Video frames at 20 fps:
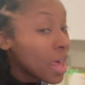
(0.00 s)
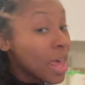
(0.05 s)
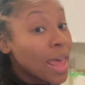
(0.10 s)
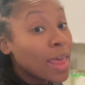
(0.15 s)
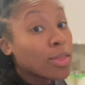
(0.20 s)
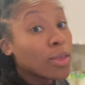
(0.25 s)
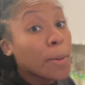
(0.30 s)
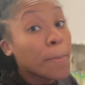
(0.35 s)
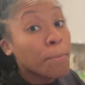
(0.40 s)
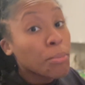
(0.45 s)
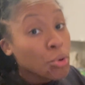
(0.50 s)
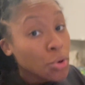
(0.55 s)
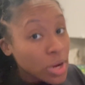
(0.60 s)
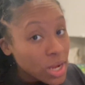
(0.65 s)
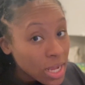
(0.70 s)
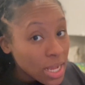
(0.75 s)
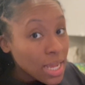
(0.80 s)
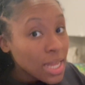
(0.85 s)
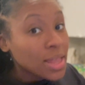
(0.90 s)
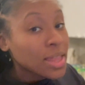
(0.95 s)
and then
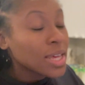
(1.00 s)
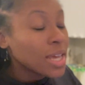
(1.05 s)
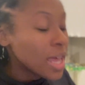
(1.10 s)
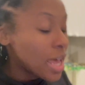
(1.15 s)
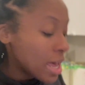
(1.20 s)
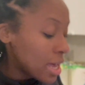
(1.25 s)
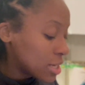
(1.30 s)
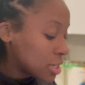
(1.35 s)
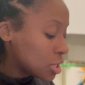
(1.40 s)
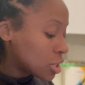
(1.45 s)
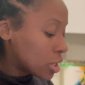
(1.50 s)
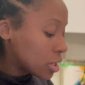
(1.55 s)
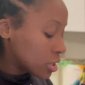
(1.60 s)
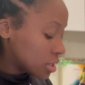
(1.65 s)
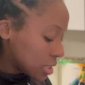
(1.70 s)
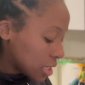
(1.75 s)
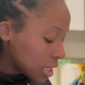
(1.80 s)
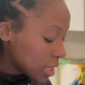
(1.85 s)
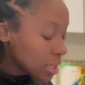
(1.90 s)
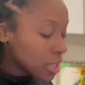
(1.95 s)
preheat the cast iron
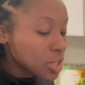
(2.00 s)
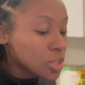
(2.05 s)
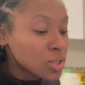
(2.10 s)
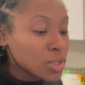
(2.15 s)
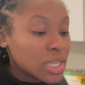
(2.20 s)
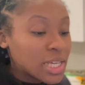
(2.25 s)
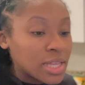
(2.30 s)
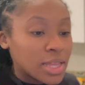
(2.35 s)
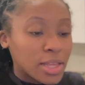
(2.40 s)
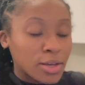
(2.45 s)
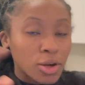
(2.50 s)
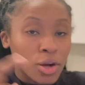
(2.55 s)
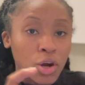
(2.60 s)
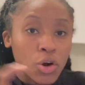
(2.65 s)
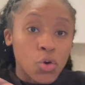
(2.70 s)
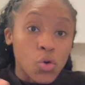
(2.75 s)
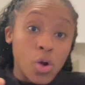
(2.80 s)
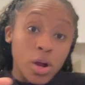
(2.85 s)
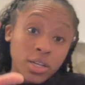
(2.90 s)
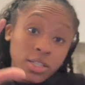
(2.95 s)
skillet so that the
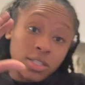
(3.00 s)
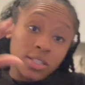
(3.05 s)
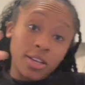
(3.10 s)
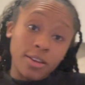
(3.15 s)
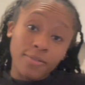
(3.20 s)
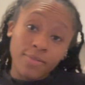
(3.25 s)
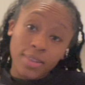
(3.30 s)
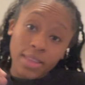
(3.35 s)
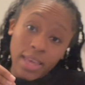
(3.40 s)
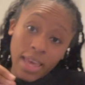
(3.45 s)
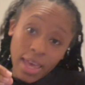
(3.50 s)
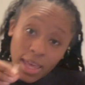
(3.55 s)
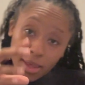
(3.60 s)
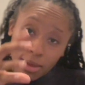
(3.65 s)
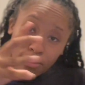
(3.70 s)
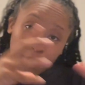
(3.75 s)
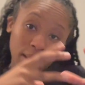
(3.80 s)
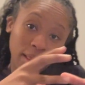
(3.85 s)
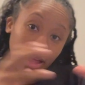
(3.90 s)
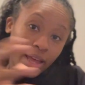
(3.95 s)
crust of the cake
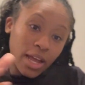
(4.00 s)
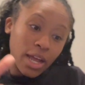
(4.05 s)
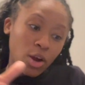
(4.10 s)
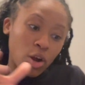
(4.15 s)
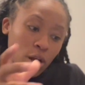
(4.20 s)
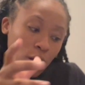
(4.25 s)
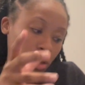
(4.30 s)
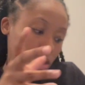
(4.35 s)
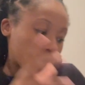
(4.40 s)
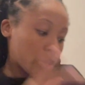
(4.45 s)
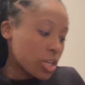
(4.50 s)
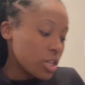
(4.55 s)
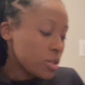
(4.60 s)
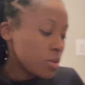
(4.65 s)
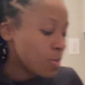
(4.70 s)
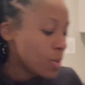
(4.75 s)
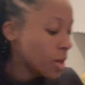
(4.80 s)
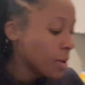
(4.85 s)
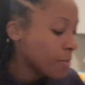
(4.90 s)
could be like kind of crispy.